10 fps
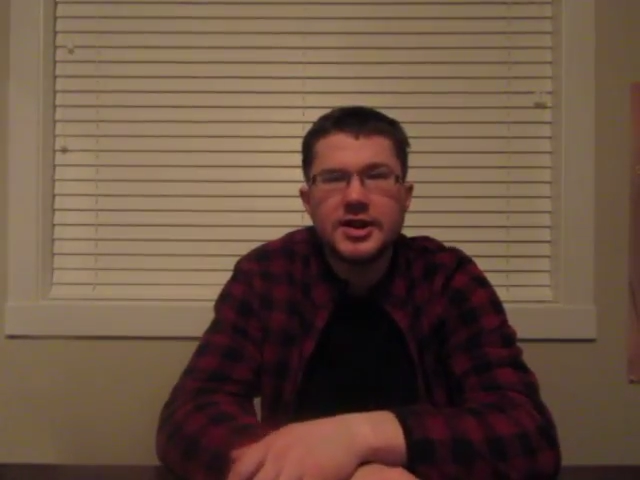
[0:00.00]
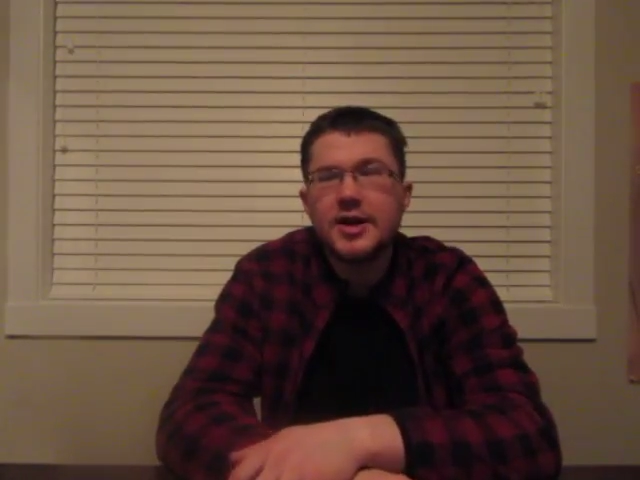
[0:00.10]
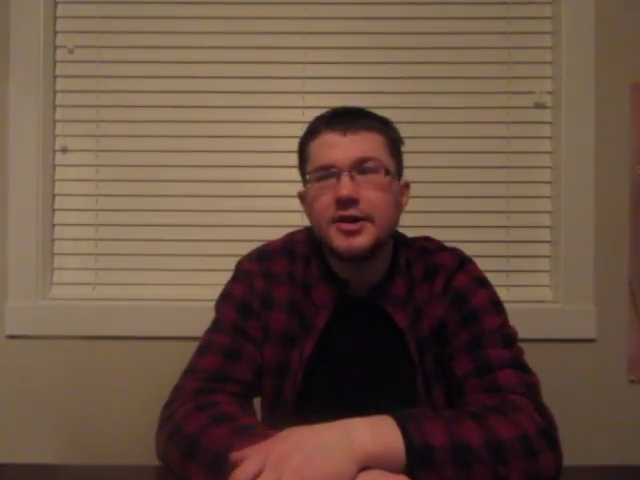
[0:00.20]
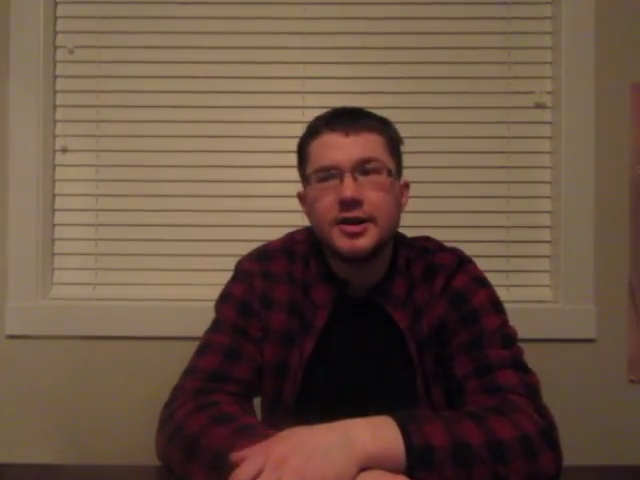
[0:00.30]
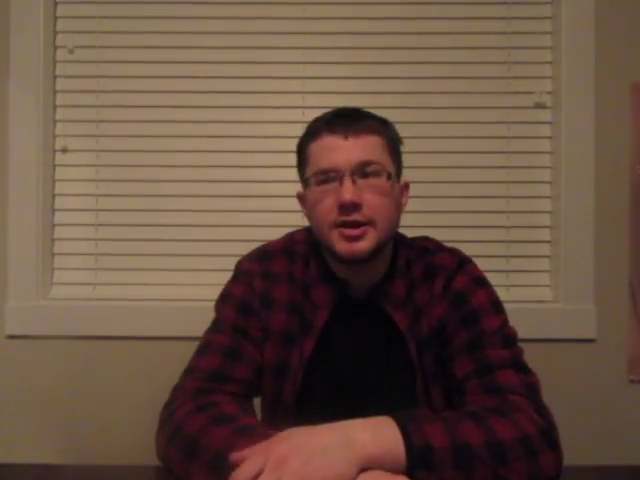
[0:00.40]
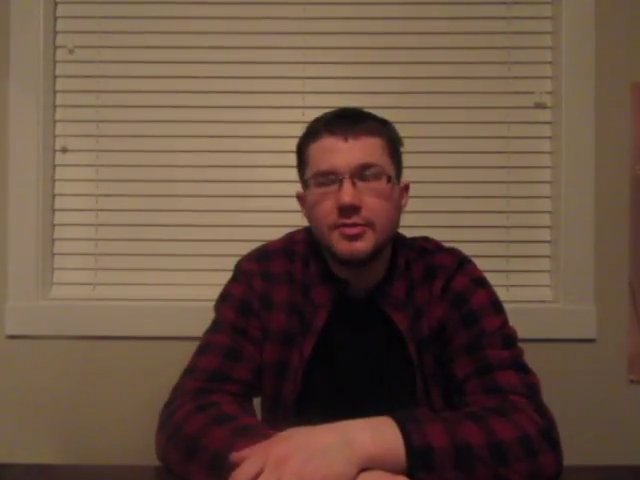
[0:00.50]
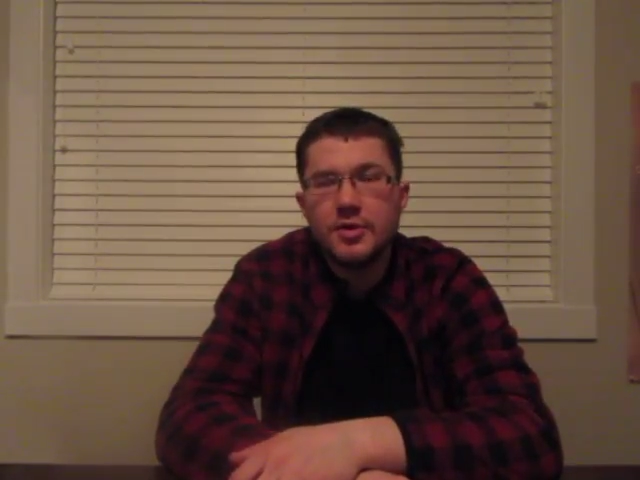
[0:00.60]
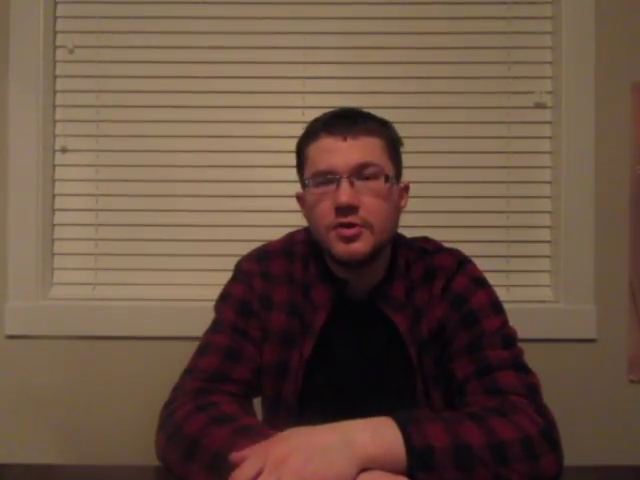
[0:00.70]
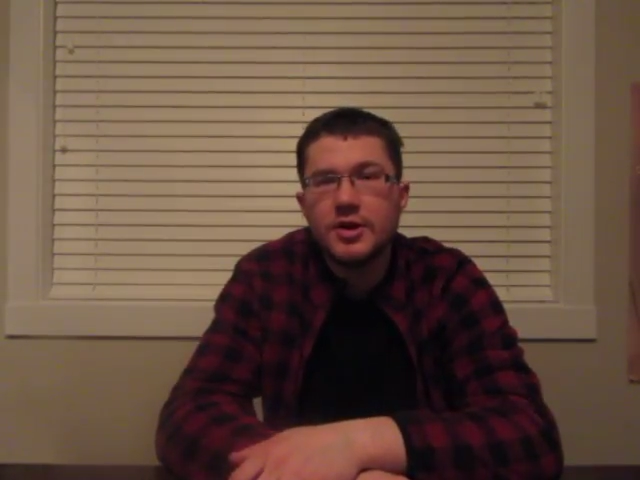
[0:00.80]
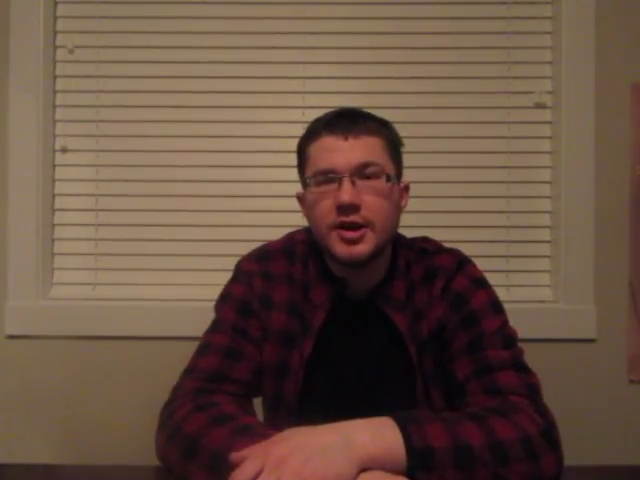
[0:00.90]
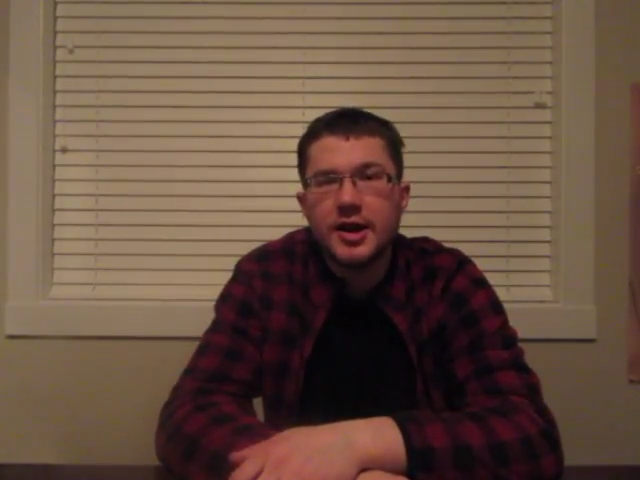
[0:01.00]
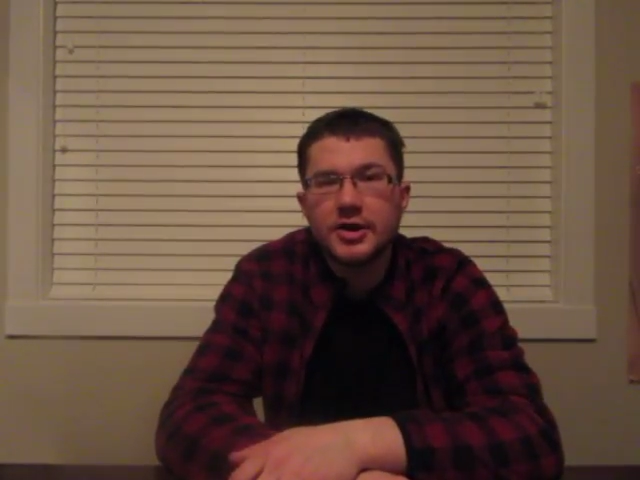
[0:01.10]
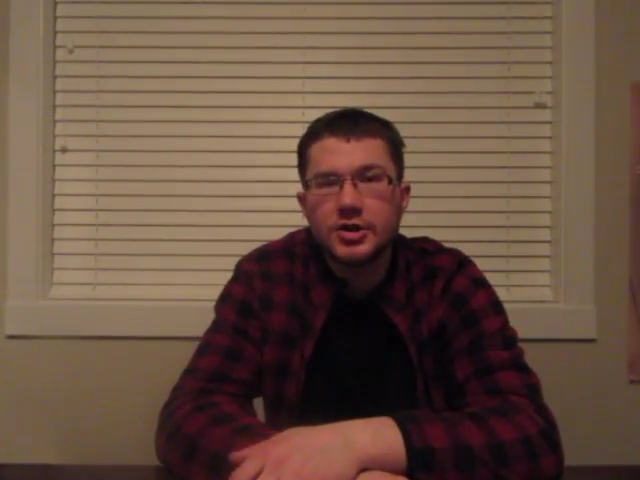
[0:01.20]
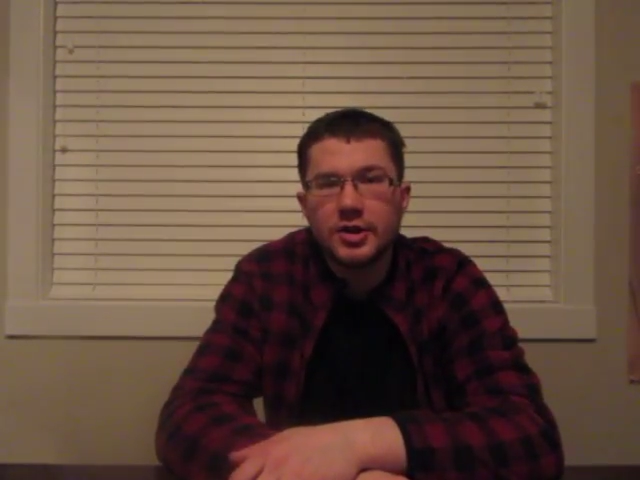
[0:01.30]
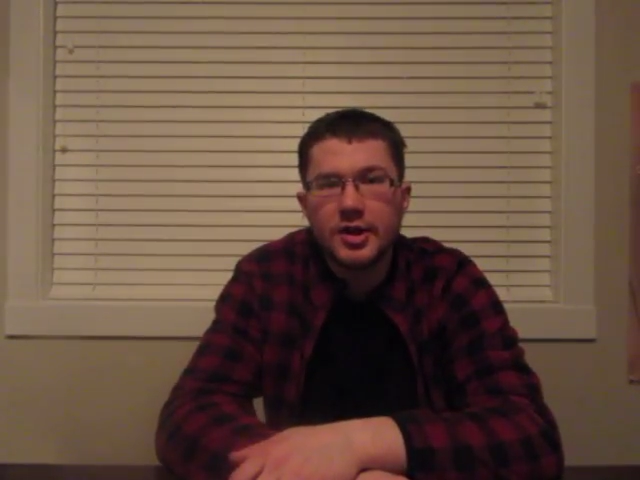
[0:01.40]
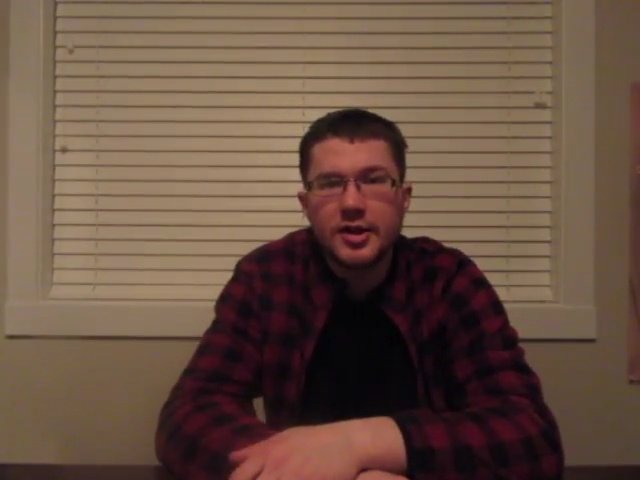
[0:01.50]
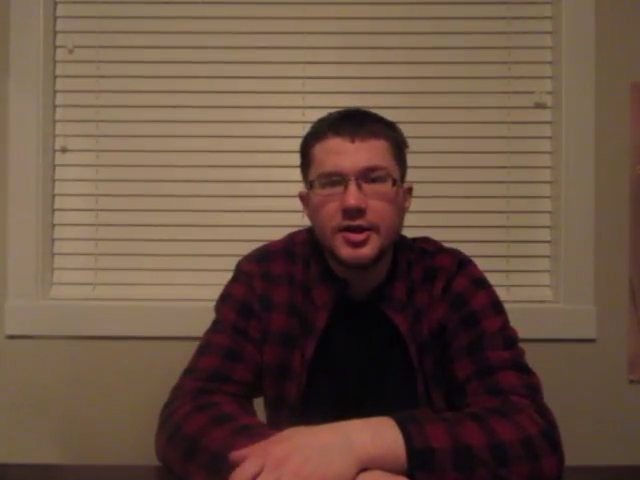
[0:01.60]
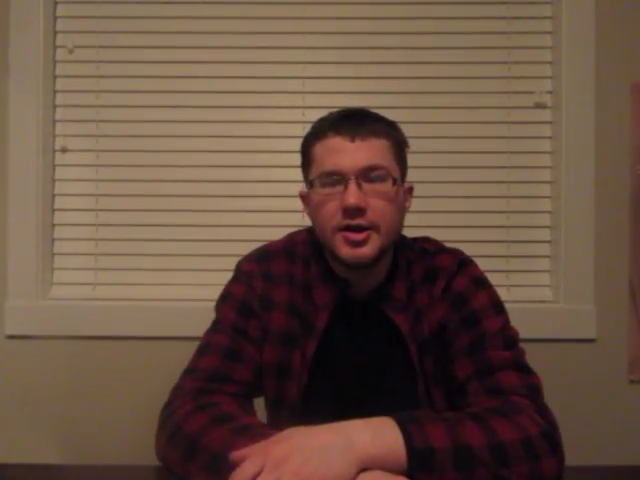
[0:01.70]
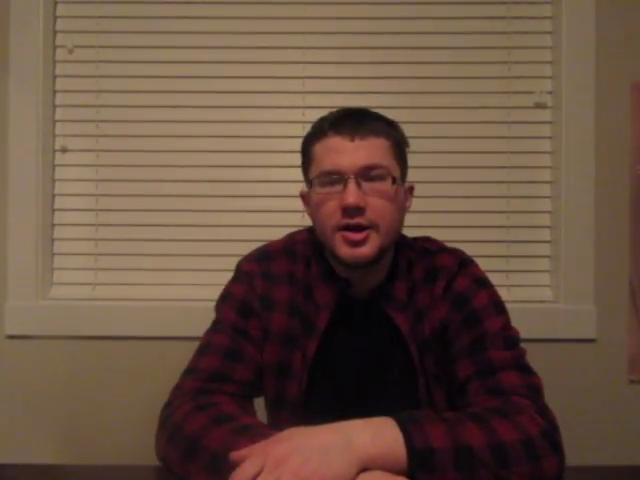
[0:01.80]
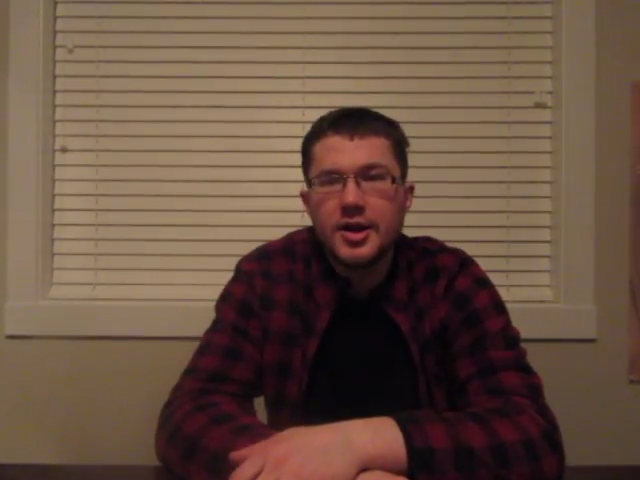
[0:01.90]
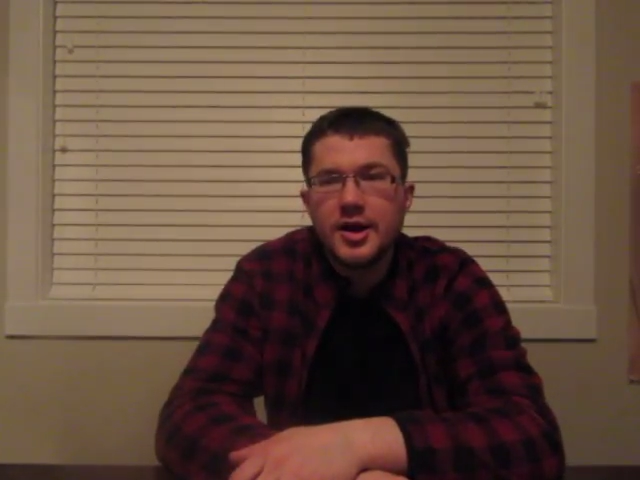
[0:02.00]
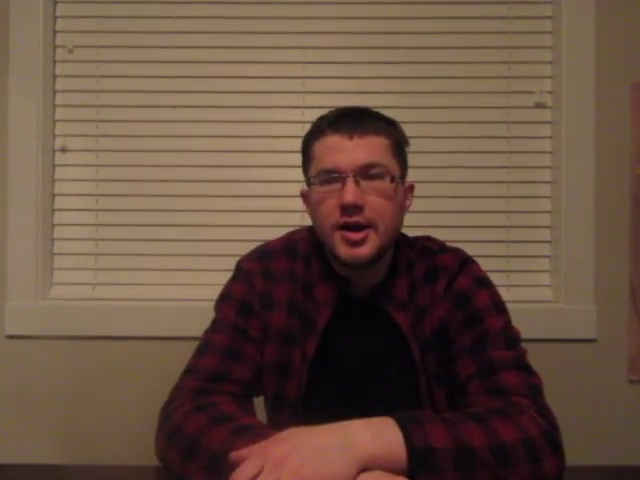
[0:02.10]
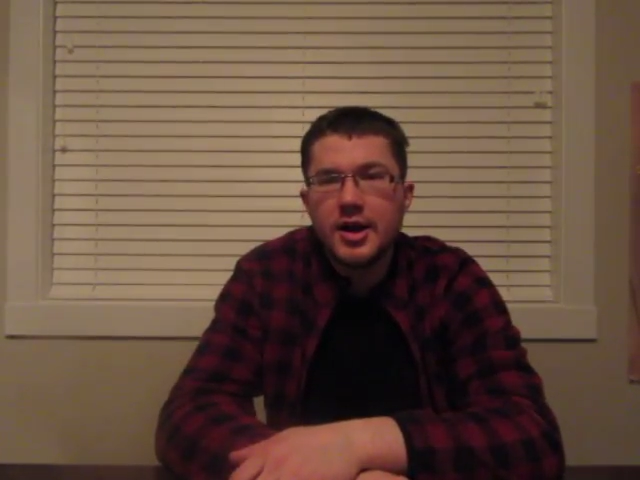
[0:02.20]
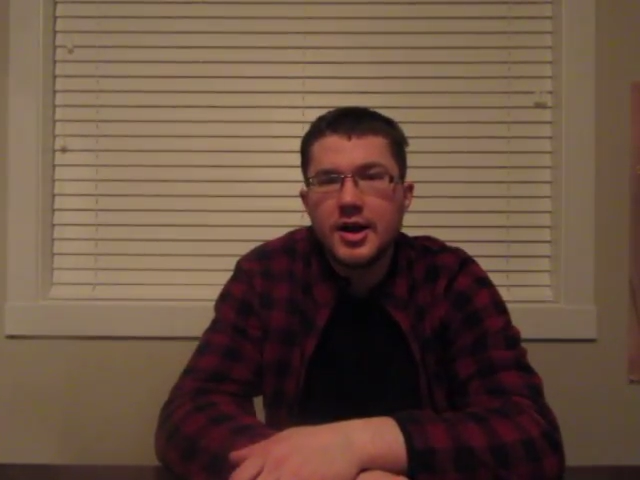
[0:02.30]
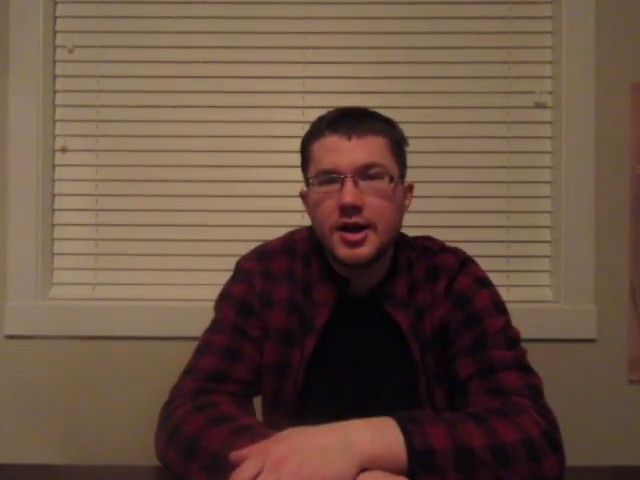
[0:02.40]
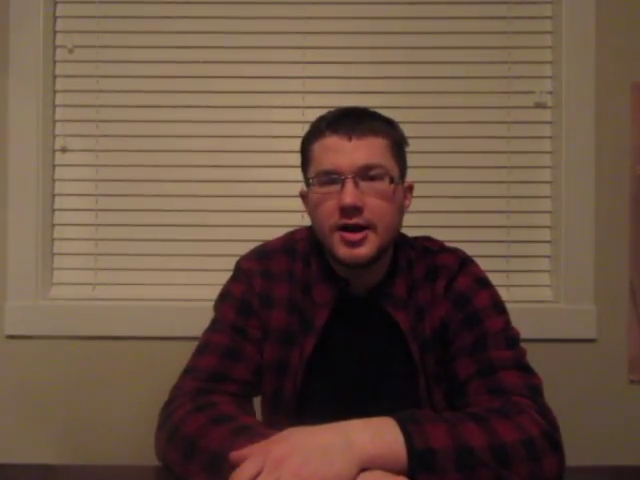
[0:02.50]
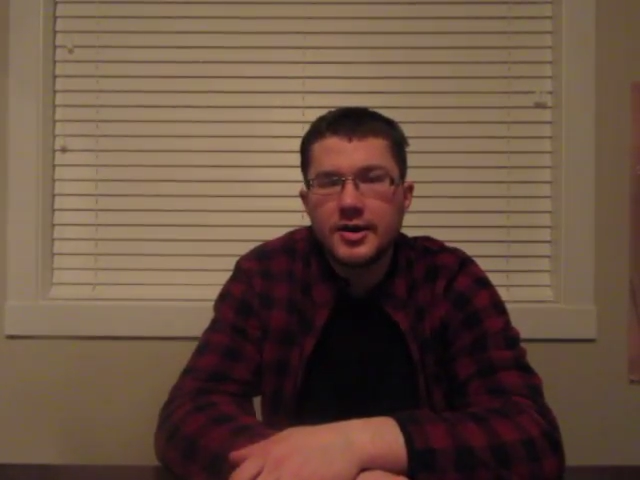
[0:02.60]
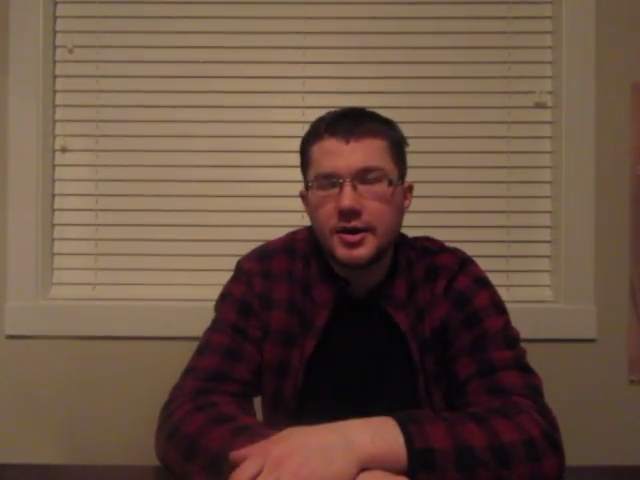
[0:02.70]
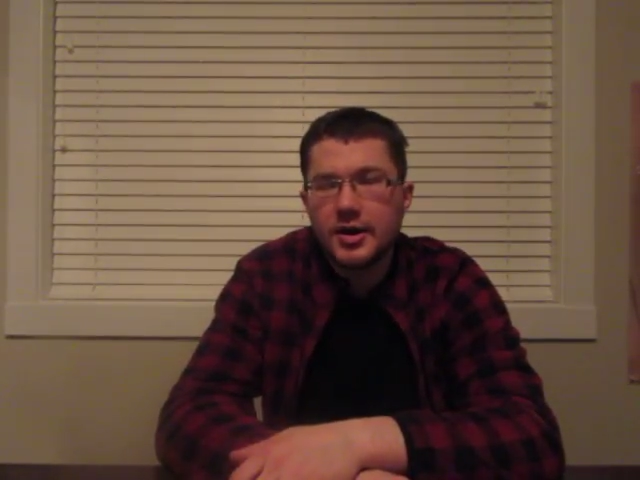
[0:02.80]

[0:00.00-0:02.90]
tight knit community, actually and